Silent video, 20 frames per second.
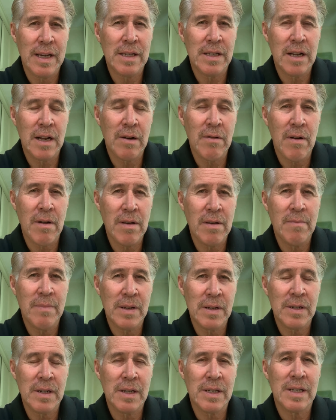to grow your
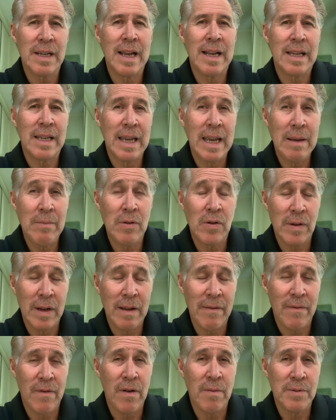business and keep looking
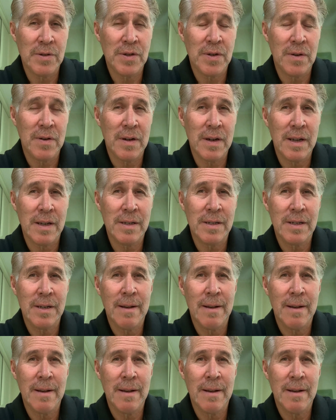for opportunities.